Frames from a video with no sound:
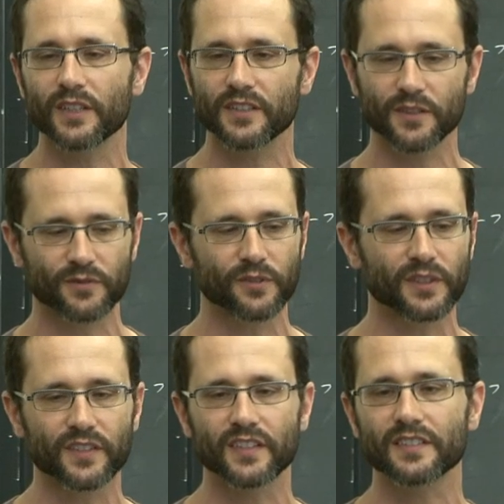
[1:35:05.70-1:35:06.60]
one if there
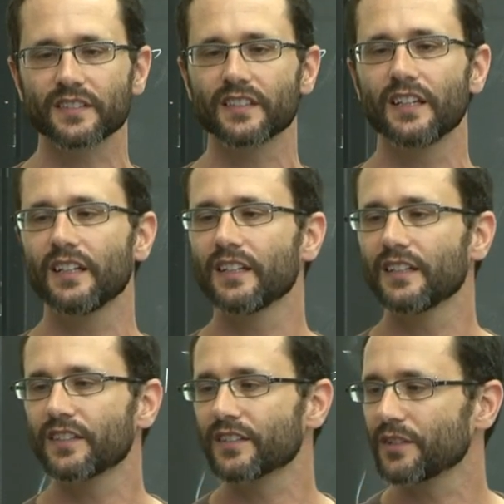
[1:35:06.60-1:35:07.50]
exists.
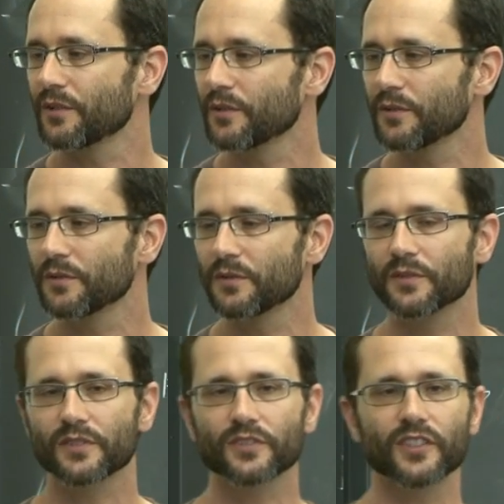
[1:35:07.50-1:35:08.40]

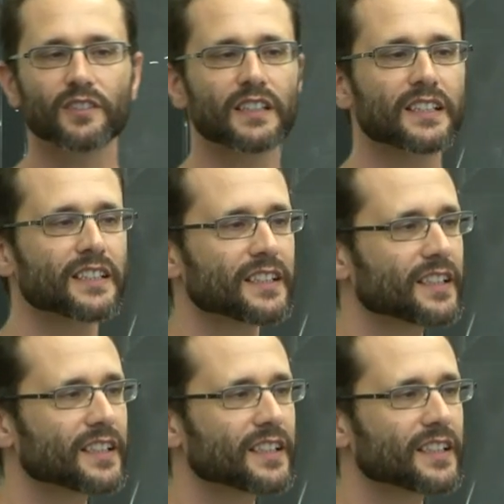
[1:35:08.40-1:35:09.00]
So, so generally,